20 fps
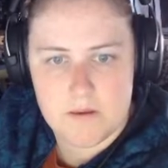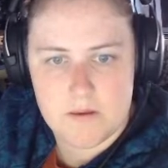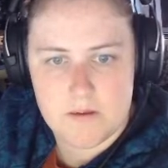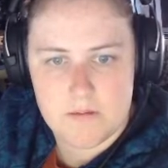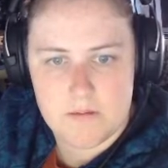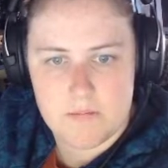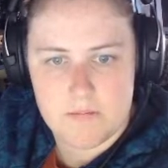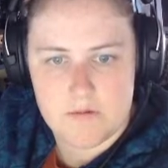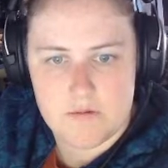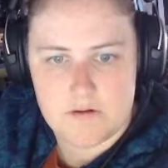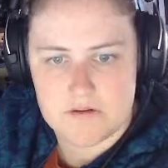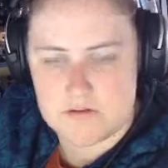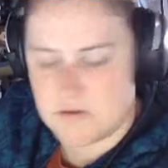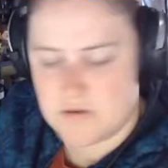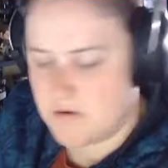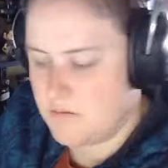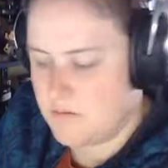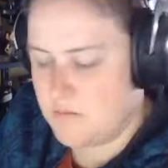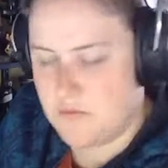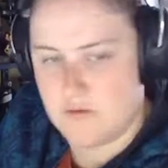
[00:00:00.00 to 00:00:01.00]
We're just
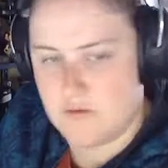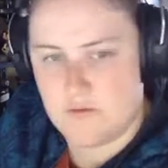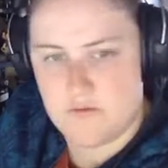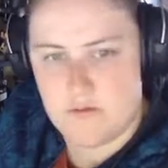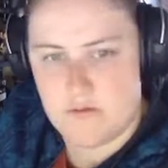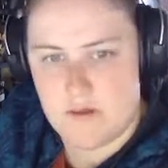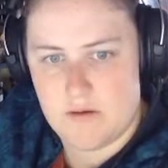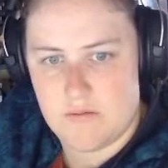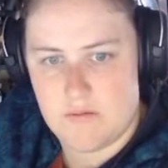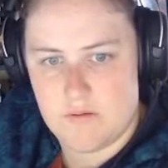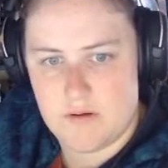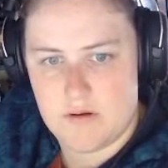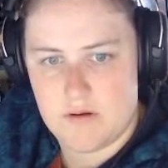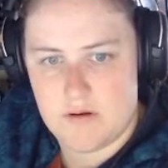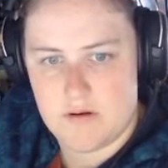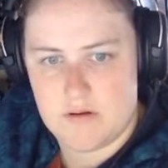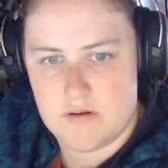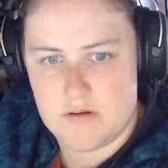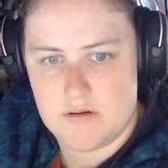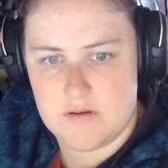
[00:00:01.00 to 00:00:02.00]
gonna move that
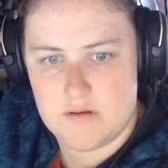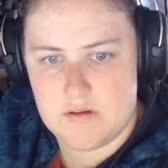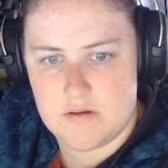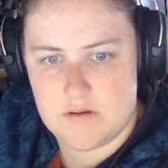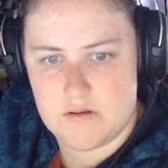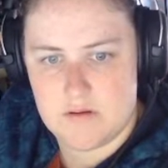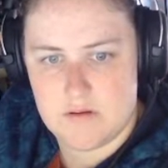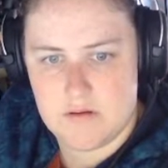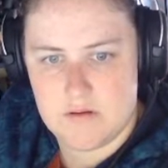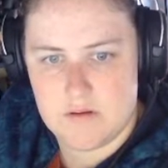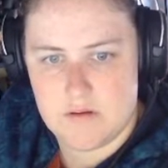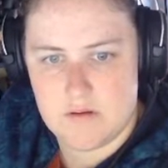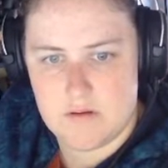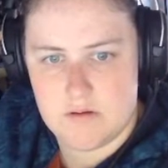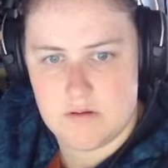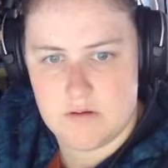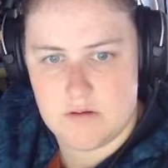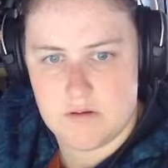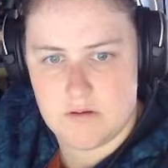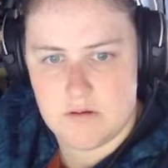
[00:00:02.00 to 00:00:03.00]
one
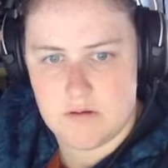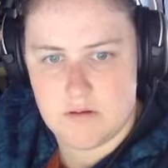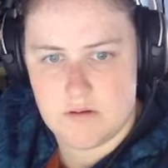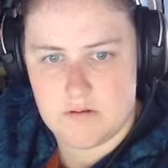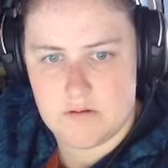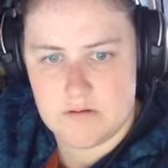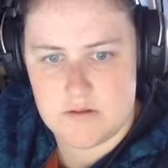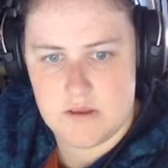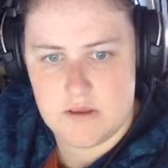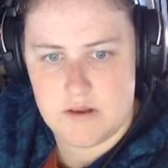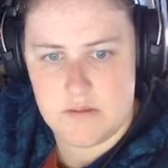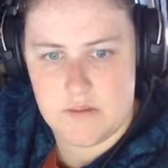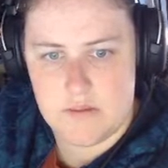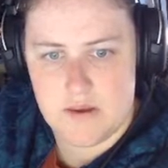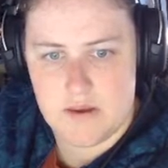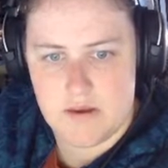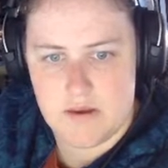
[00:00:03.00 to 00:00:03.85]
slightly back.